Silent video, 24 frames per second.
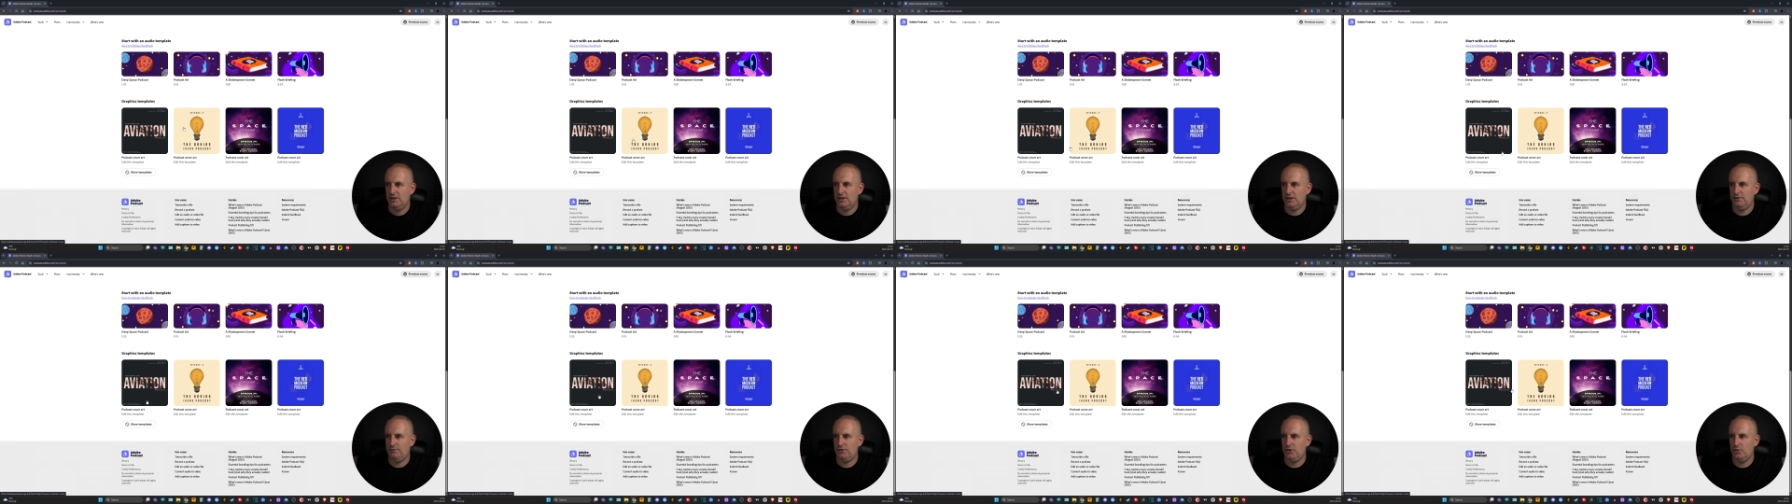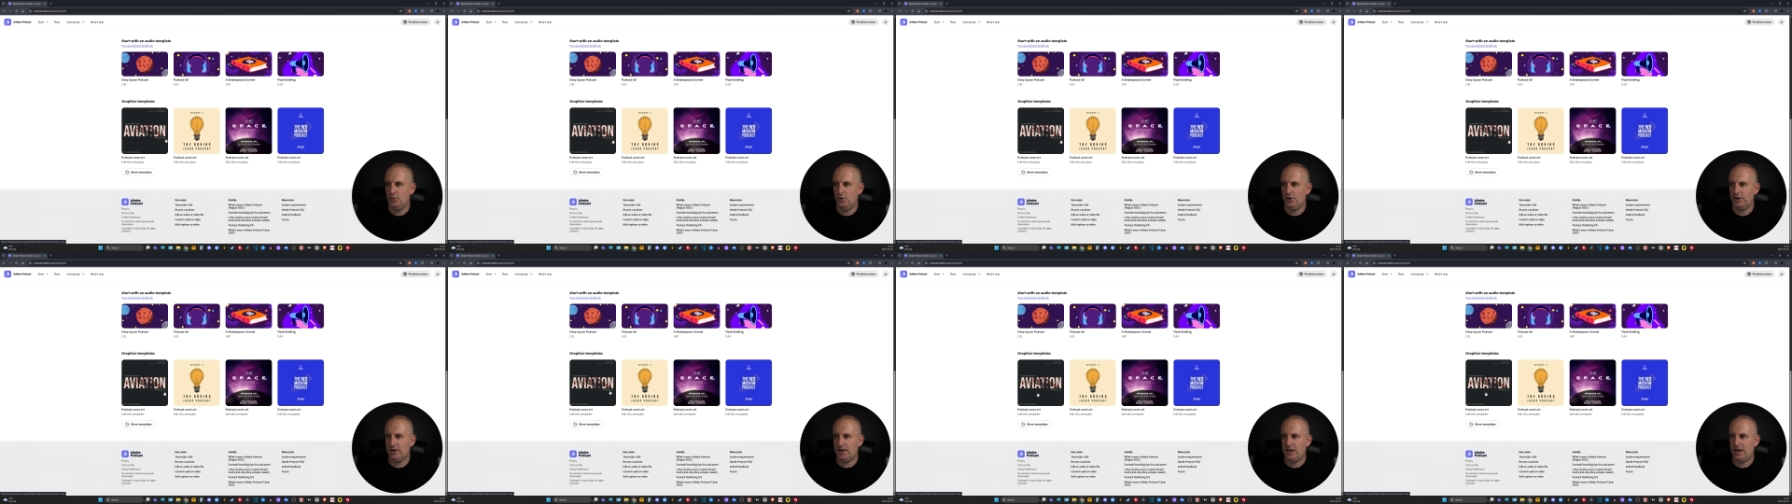If
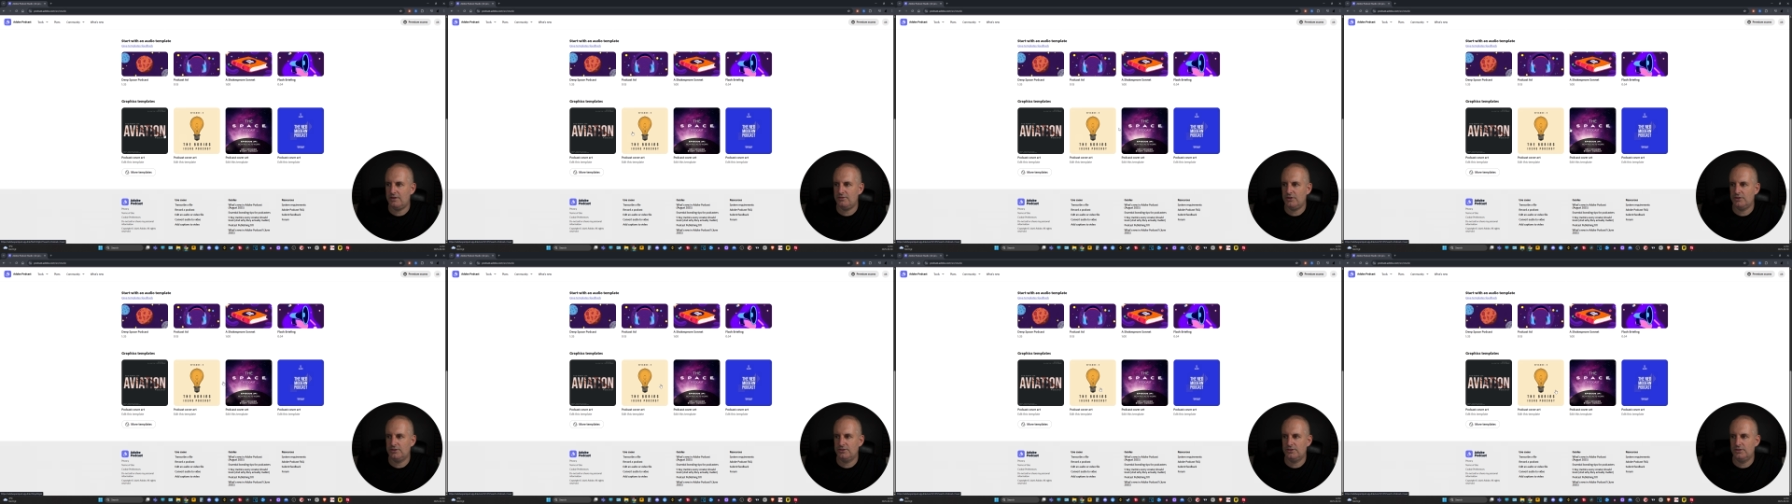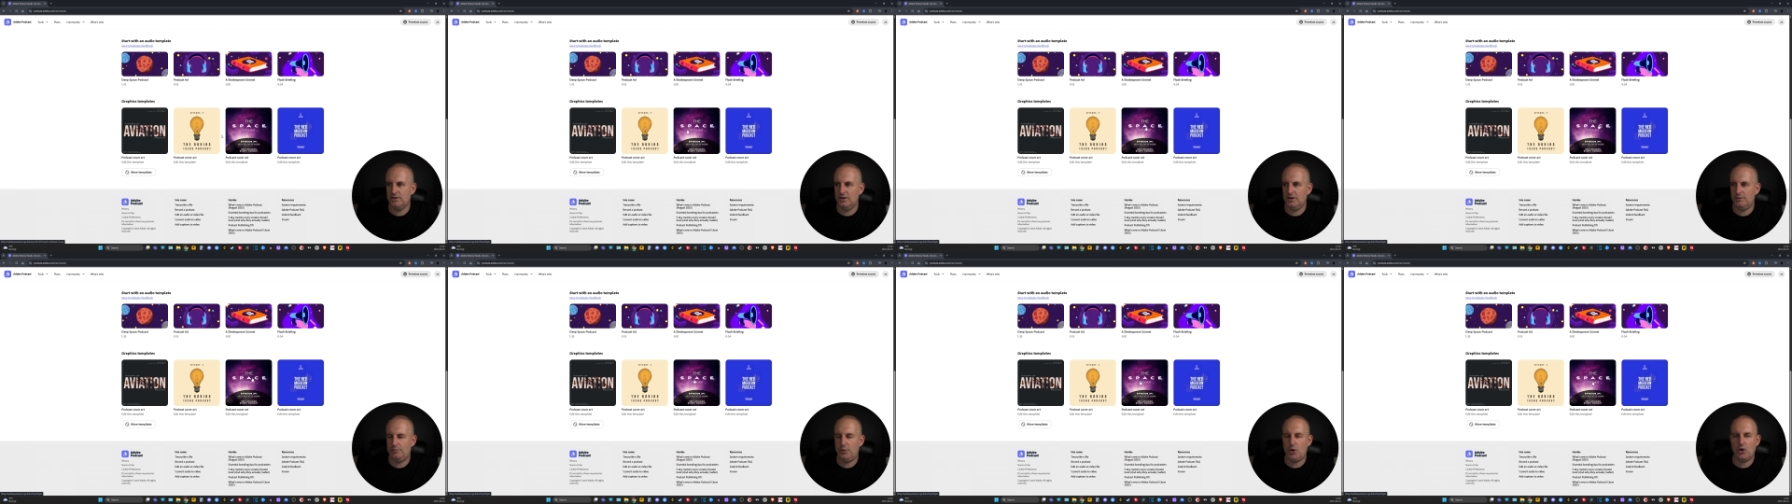you wanted to have a
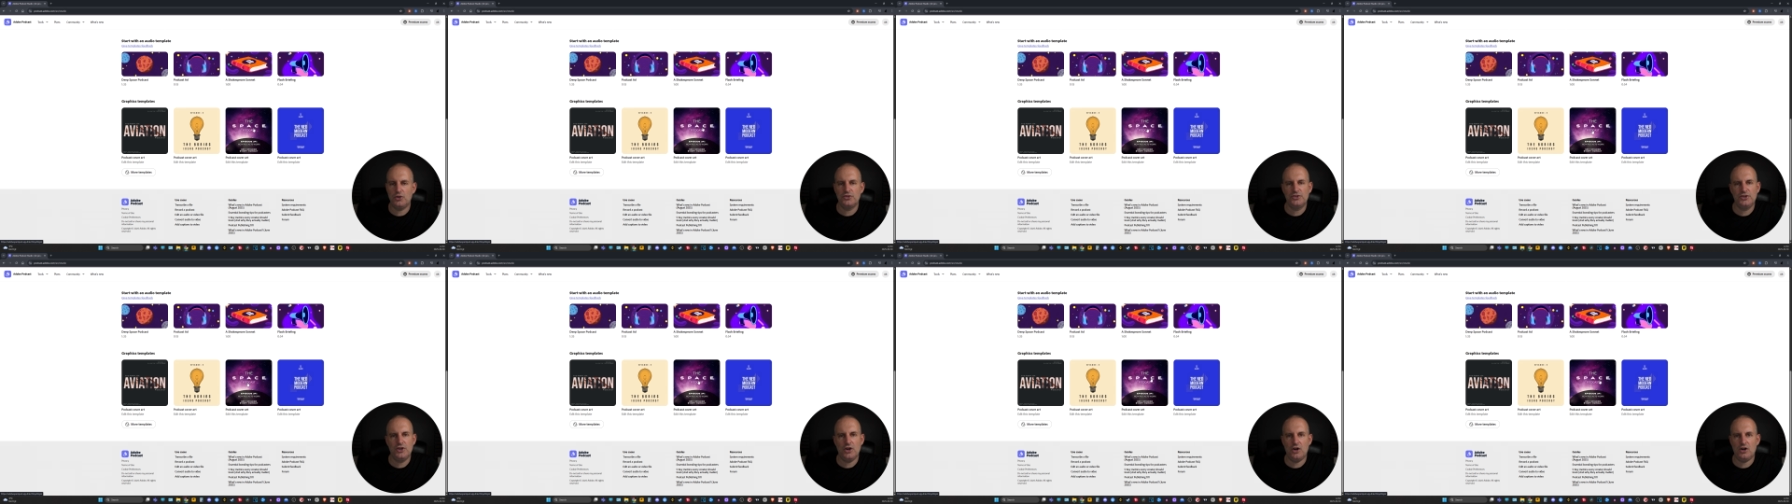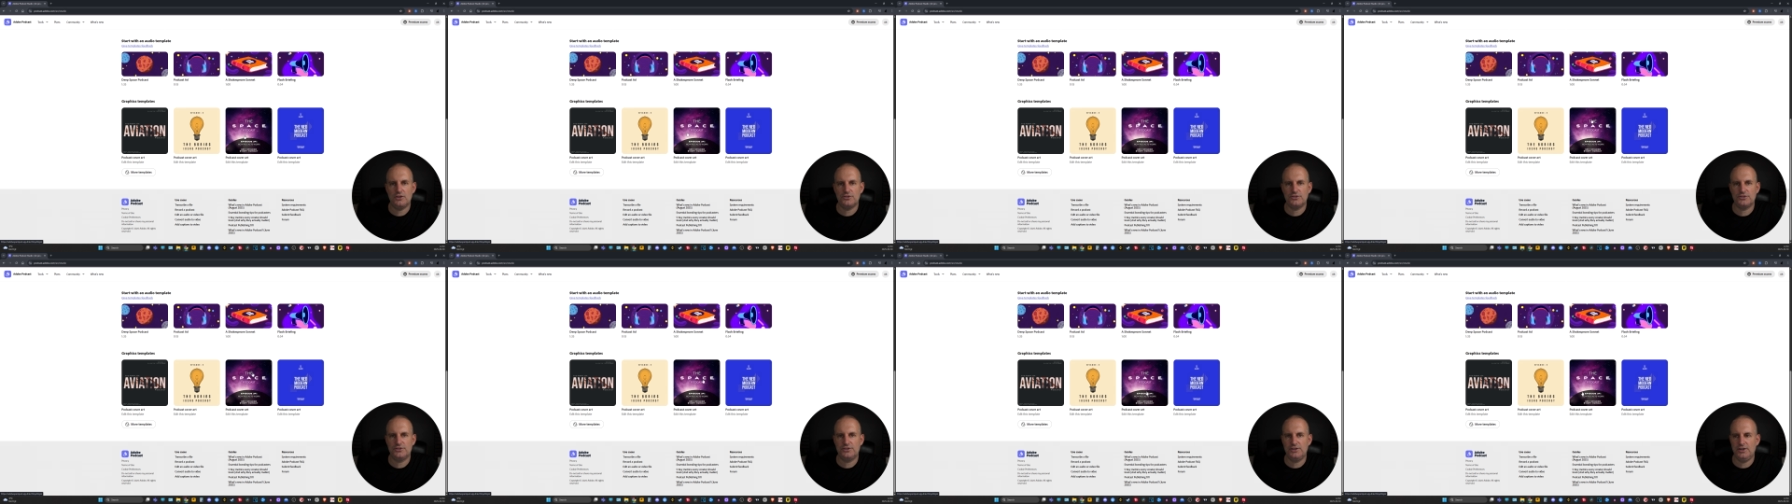
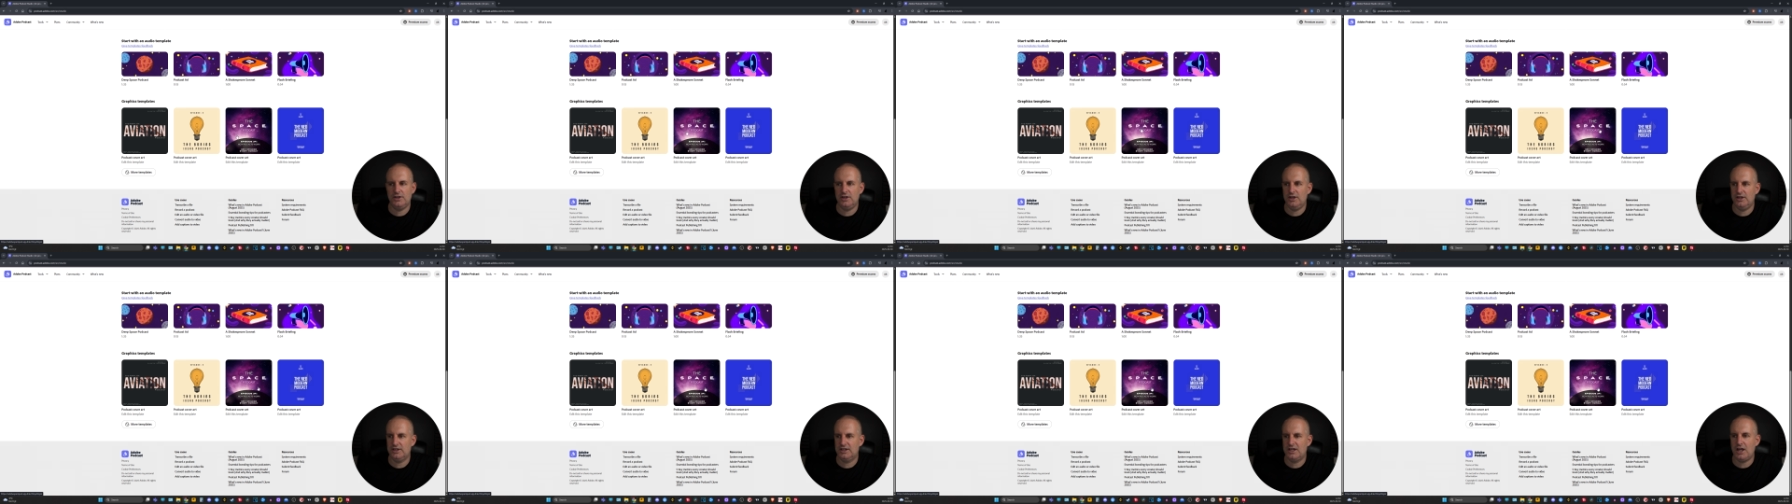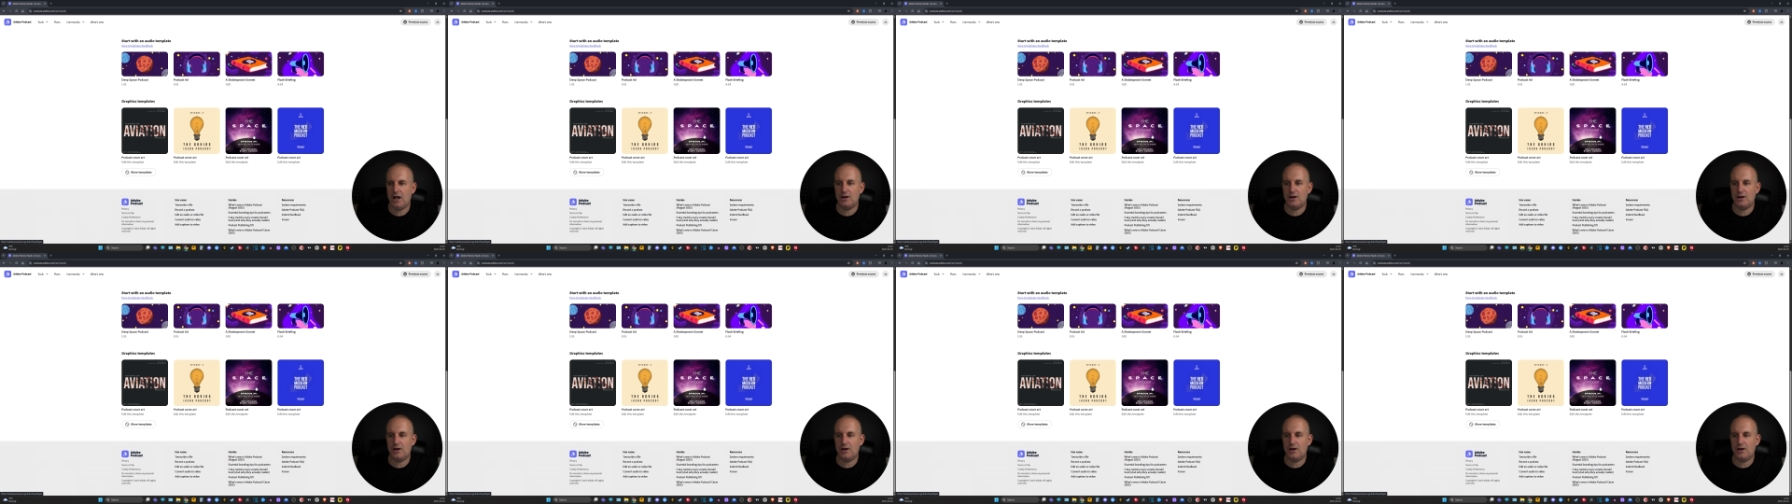podcast